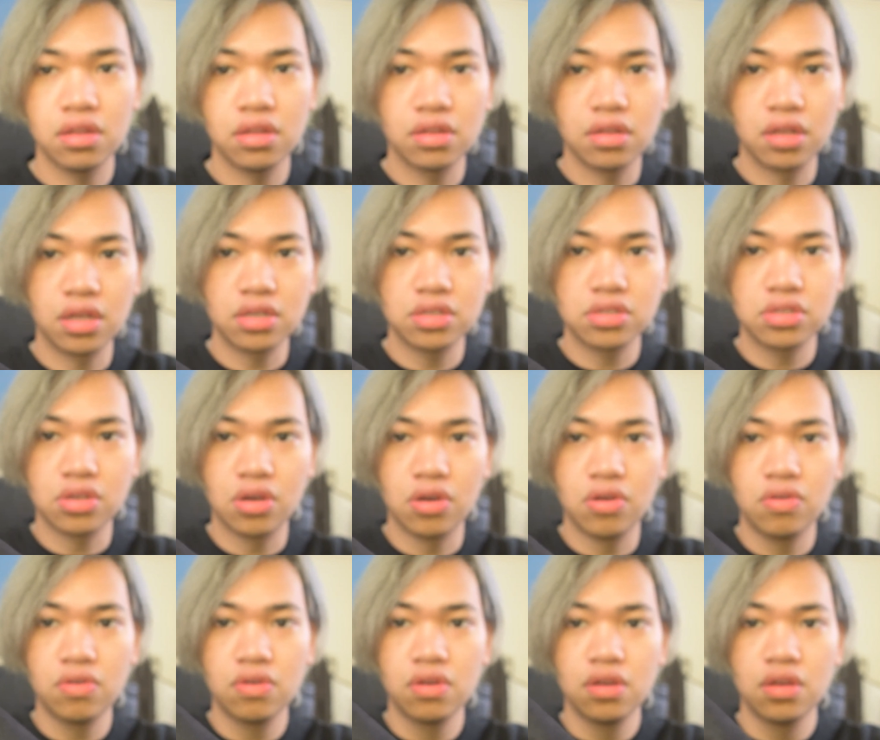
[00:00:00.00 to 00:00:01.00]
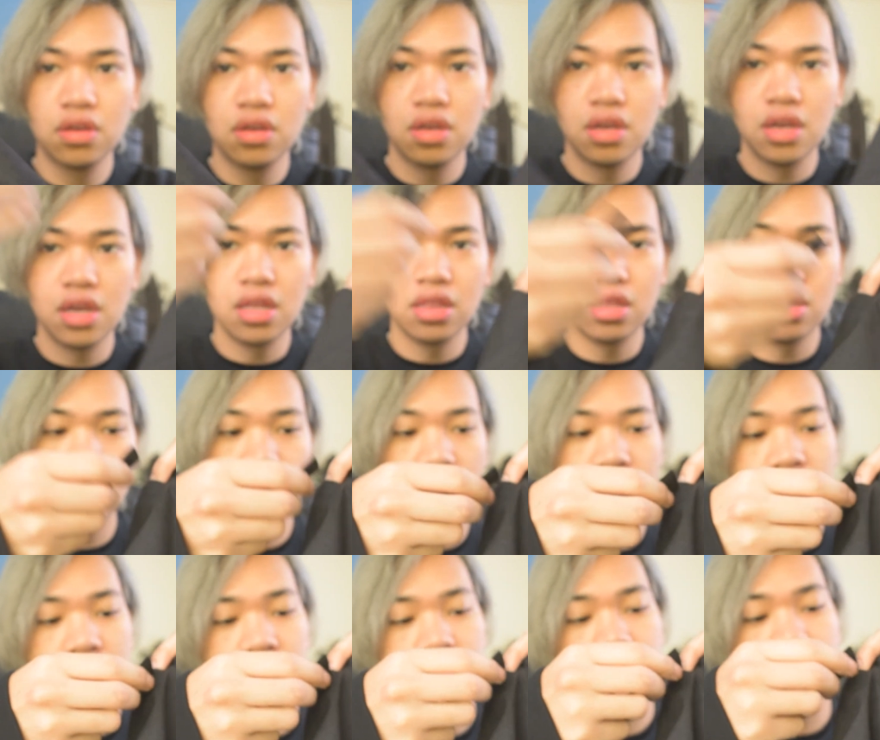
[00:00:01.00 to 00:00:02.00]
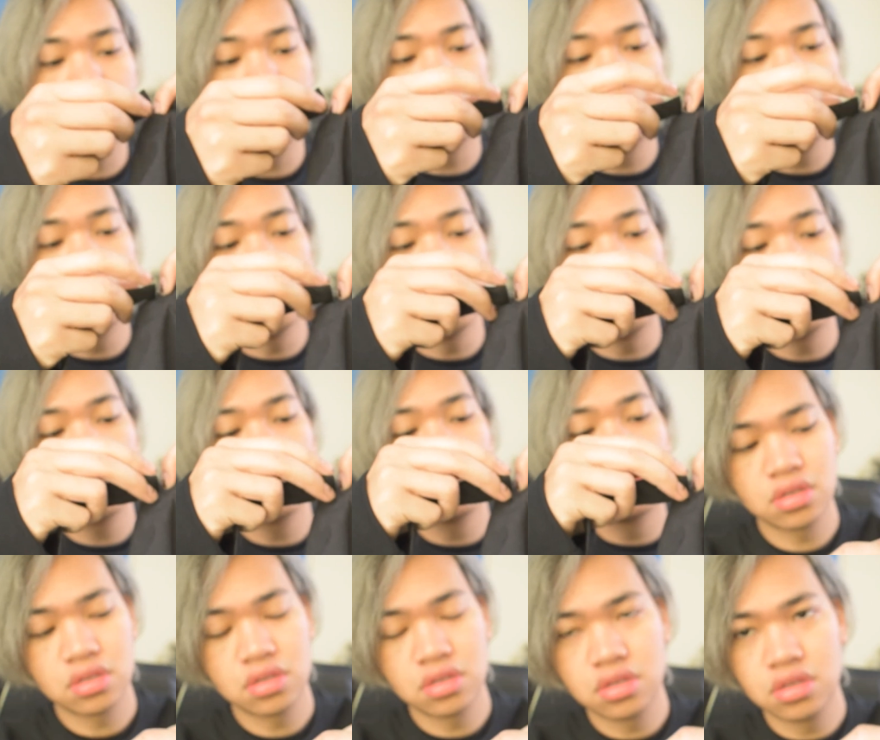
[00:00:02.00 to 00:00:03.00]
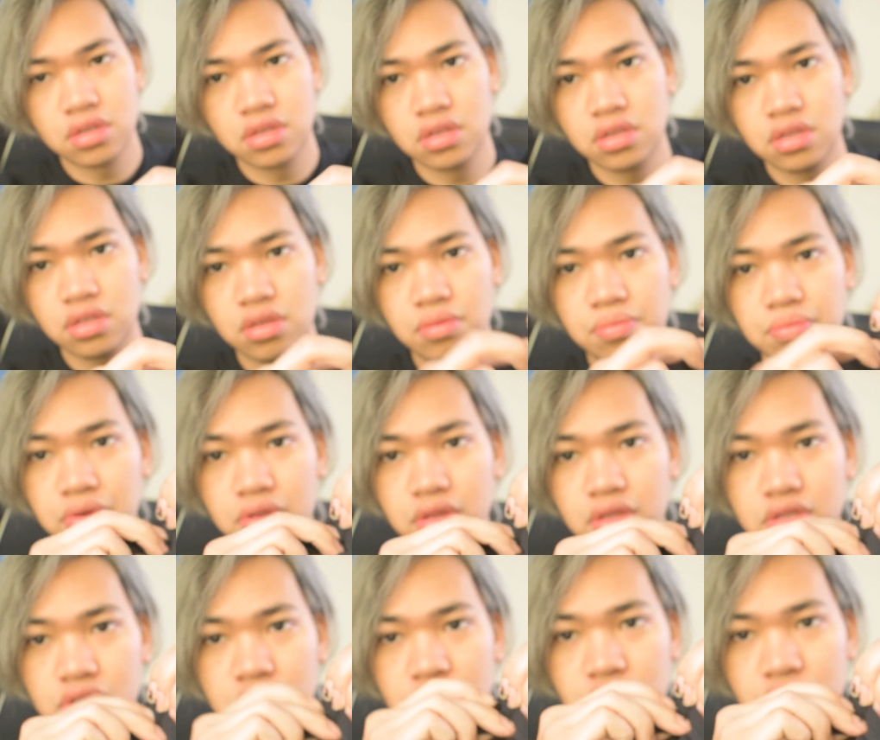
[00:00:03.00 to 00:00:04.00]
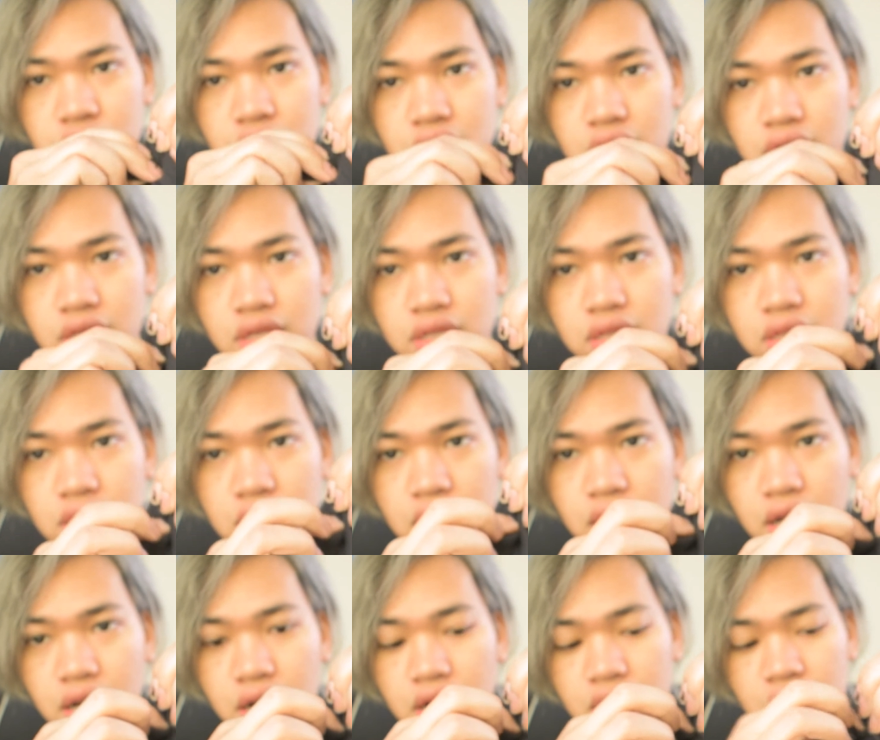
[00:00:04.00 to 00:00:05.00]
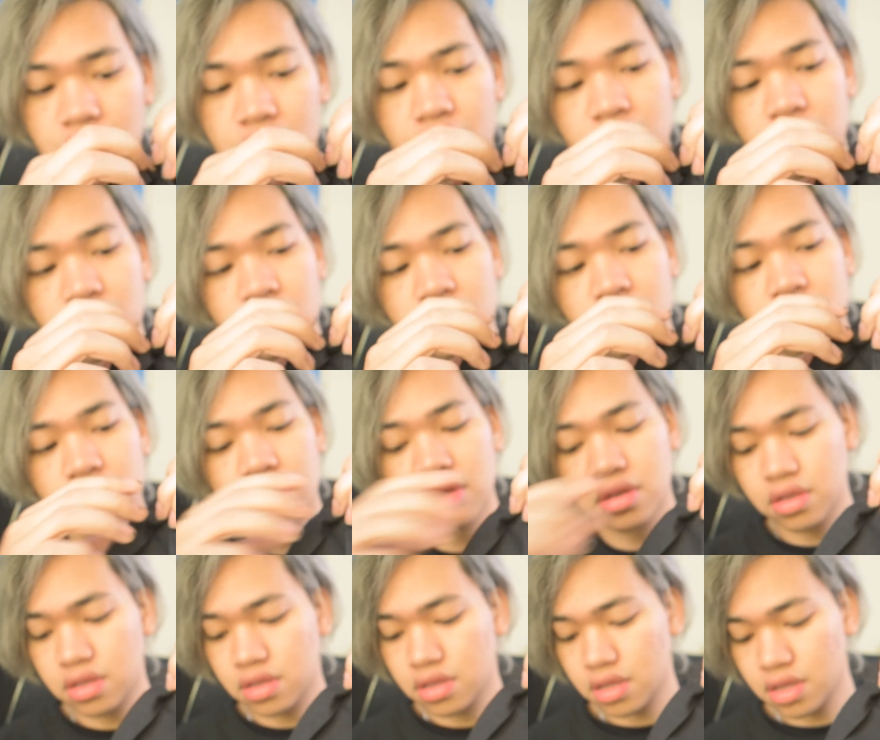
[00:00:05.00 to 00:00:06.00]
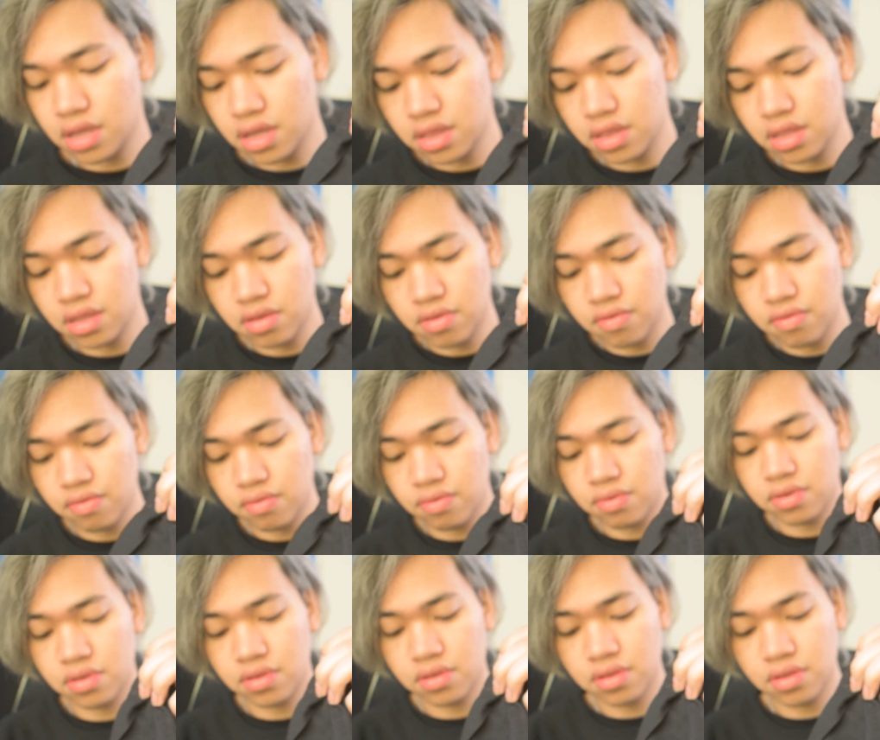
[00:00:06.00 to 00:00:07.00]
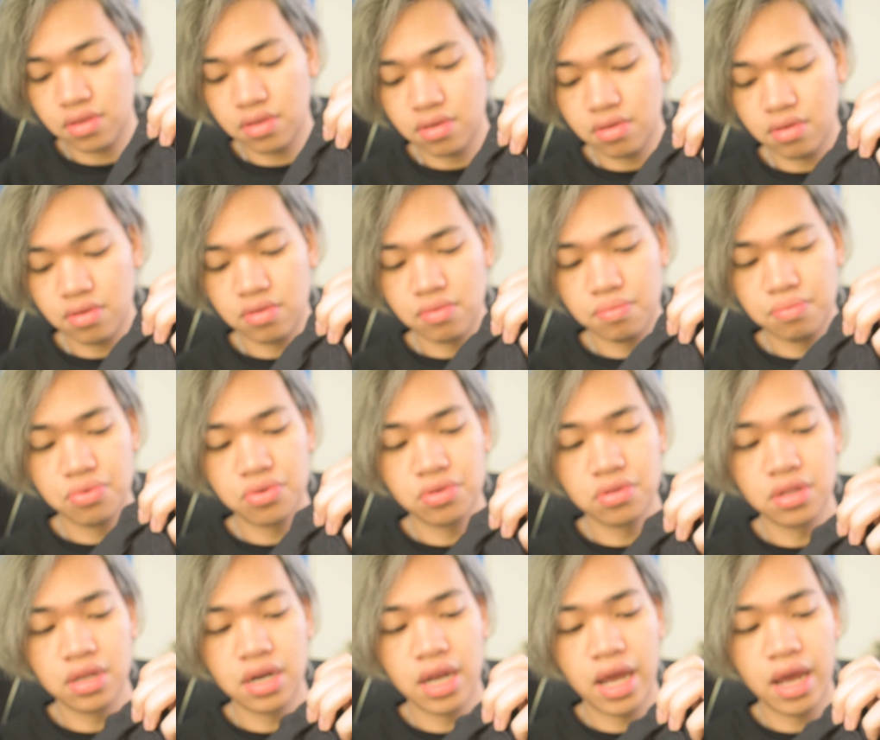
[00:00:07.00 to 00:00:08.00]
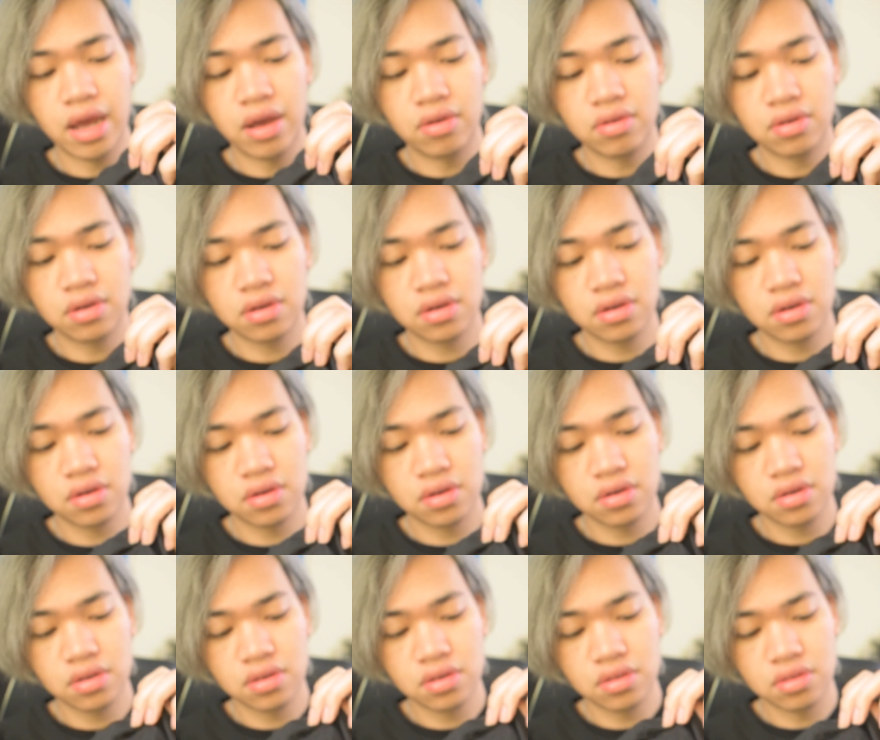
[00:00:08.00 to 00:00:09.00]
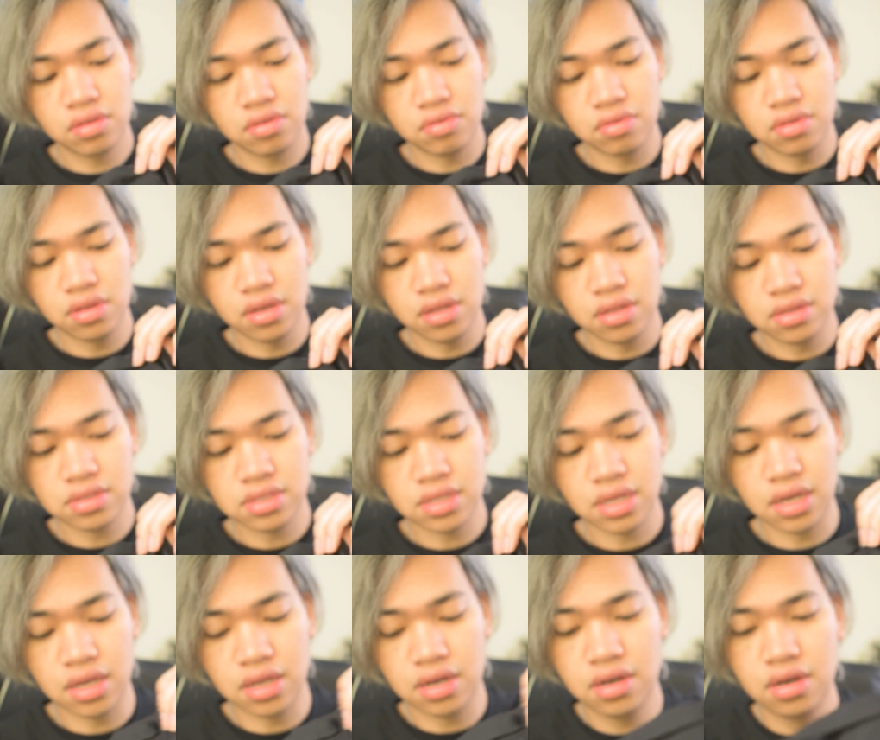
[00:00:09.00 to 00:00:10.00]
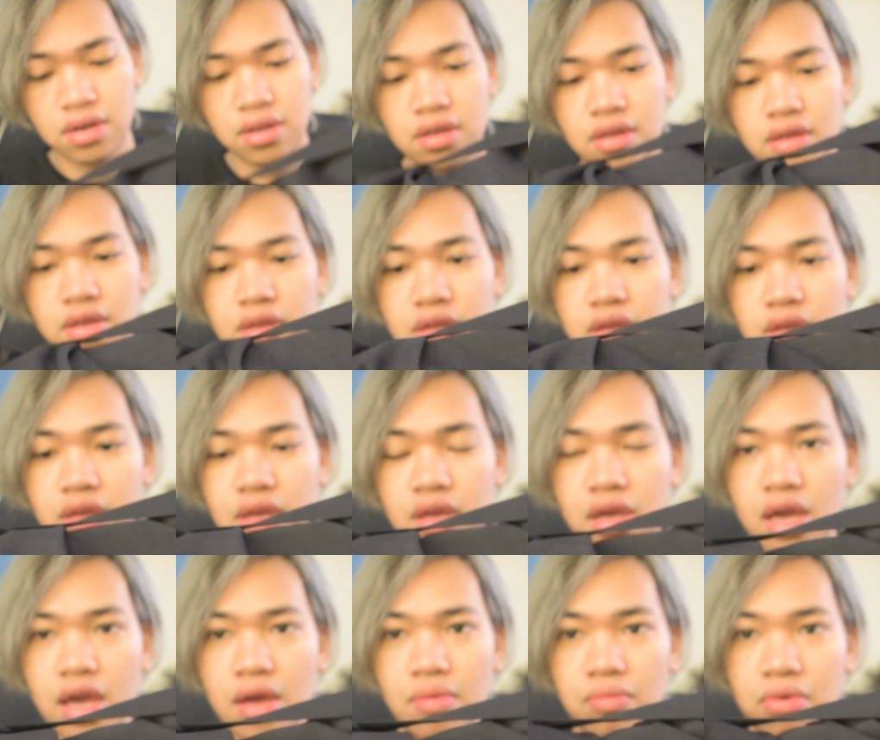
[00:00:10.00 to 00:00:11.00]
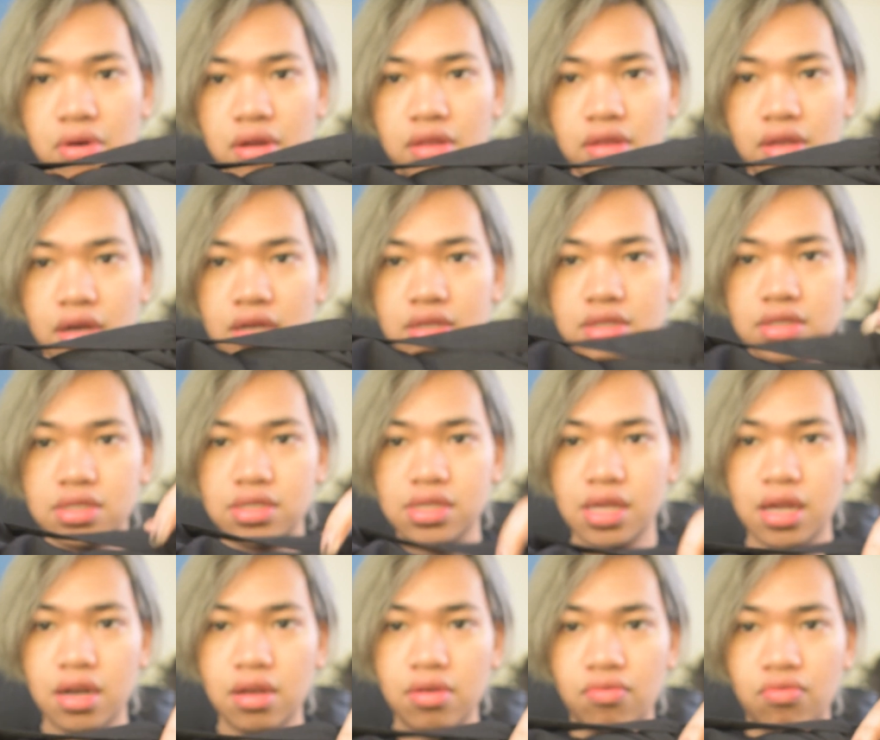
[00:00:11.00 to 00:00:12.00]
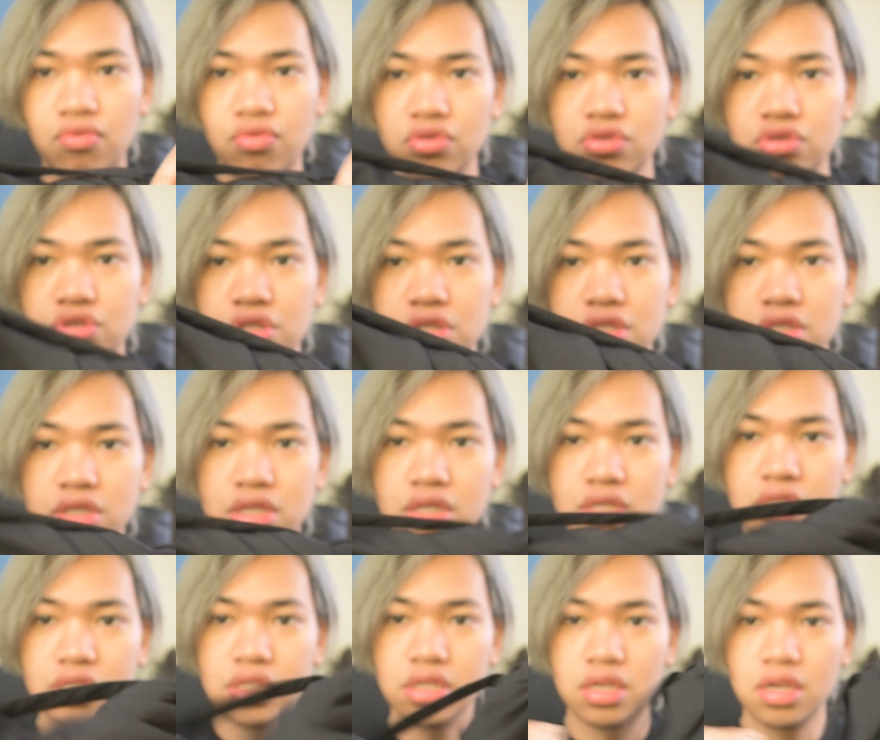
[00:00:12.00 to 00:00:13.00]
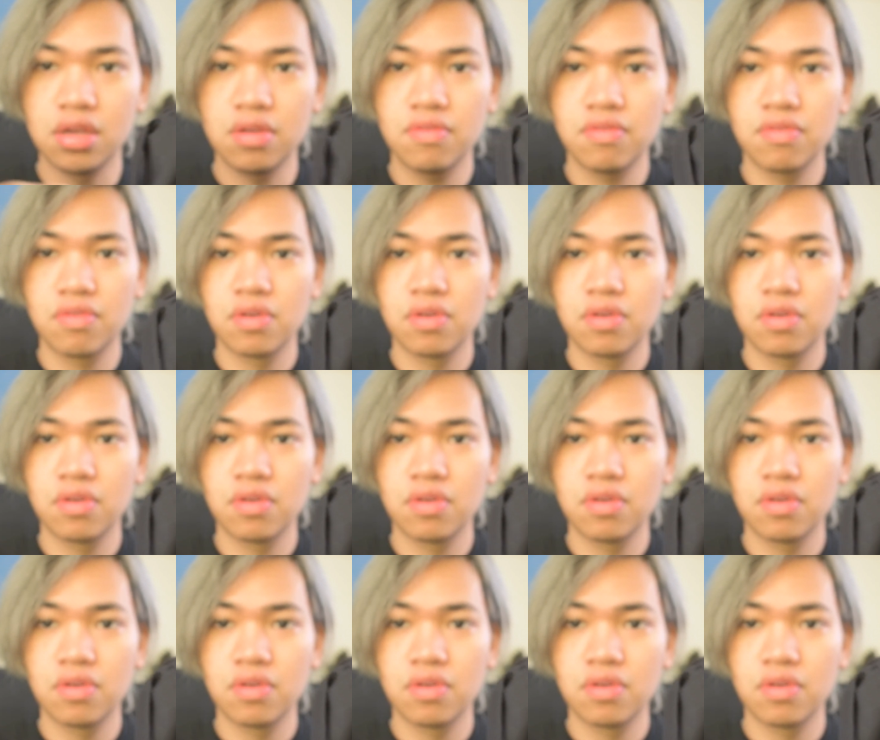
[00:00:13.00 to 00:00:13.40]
like so. And then you actually put the string in there, and then you pull it out through the inside. And what it does is that it ruches the sleeve.